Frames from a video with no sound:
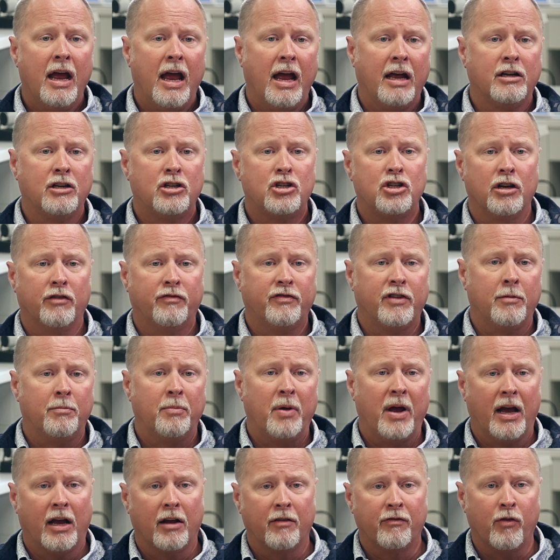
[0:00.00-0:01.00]
and shift it
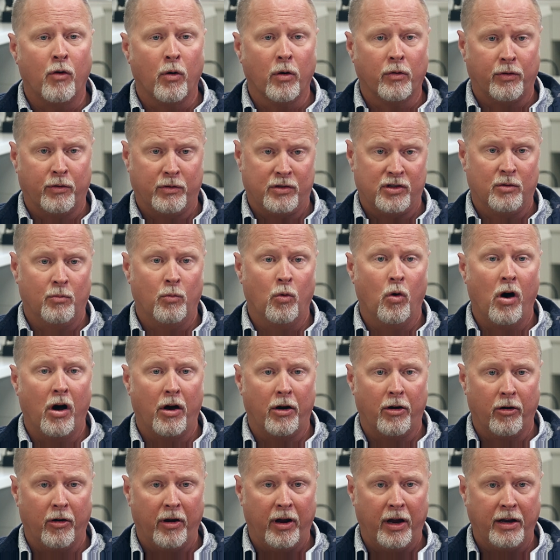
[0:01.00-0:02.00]
back and forth with some
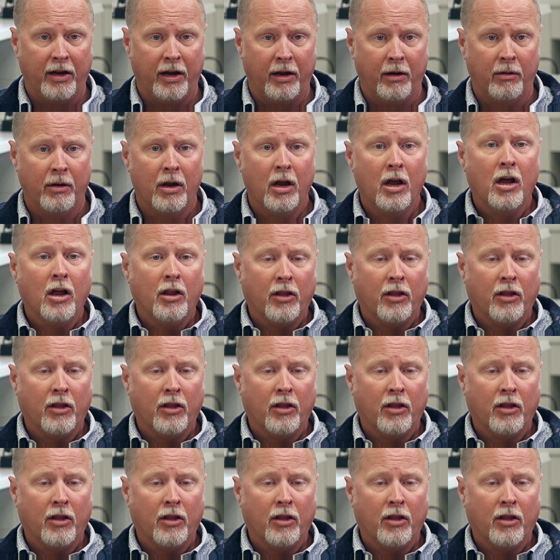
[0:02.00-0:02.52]
water, and then